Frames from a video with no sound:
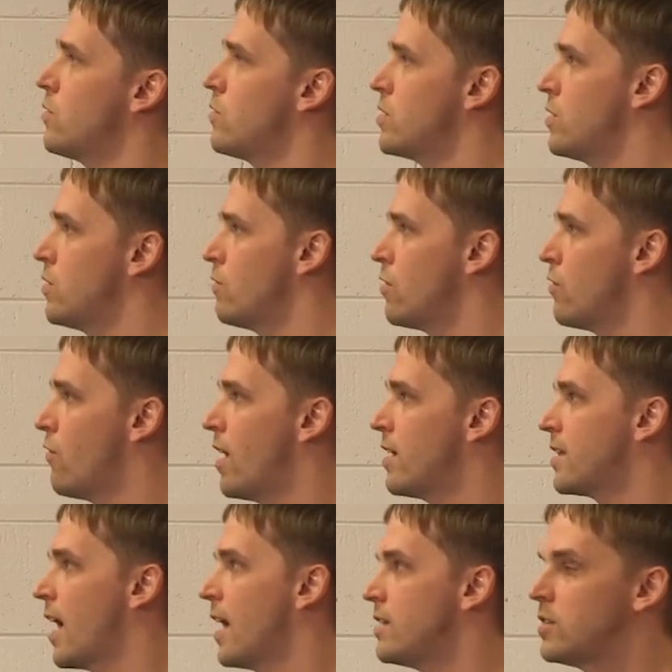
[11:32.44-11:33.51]
you will find
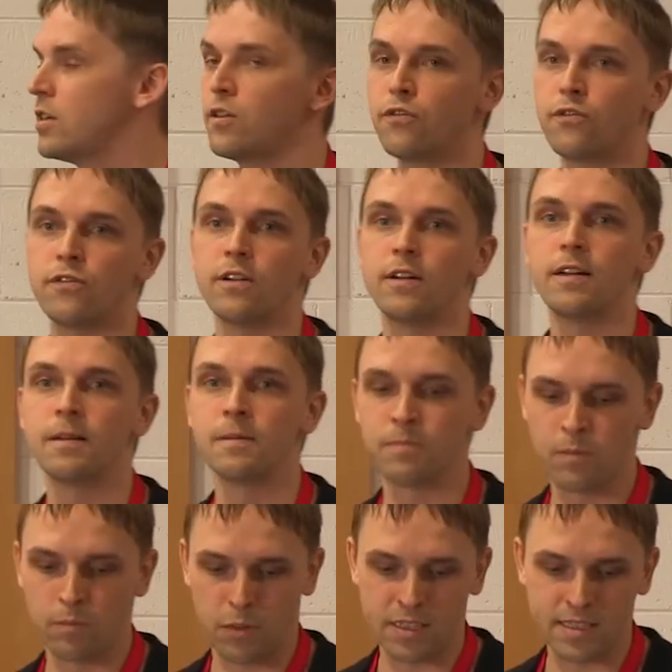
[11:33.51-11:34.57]
IDIV
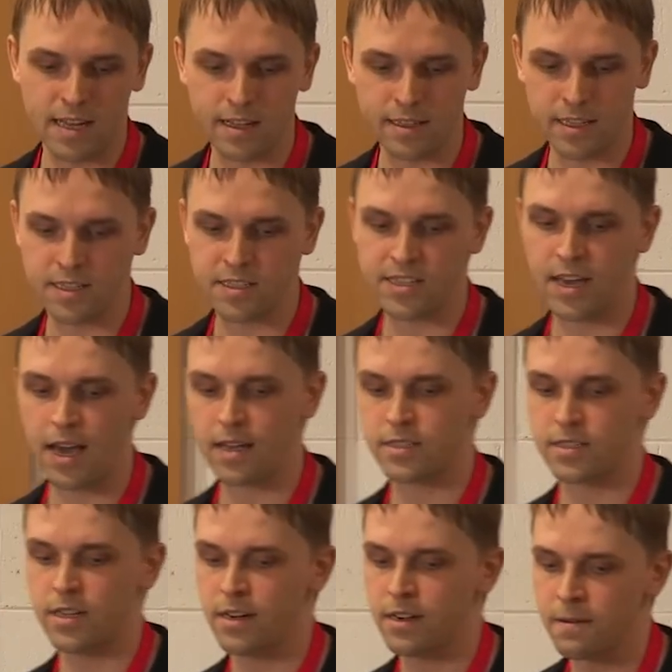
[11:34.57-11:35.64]
%ECX
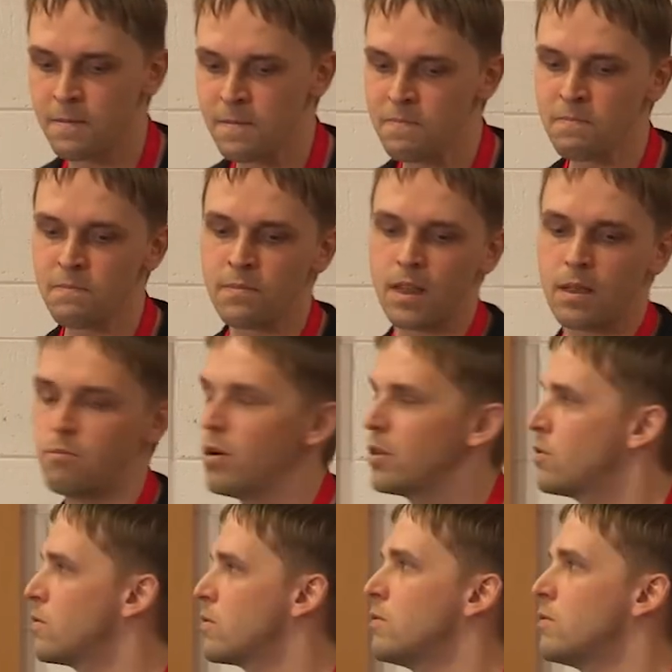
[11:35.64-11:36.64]
there. But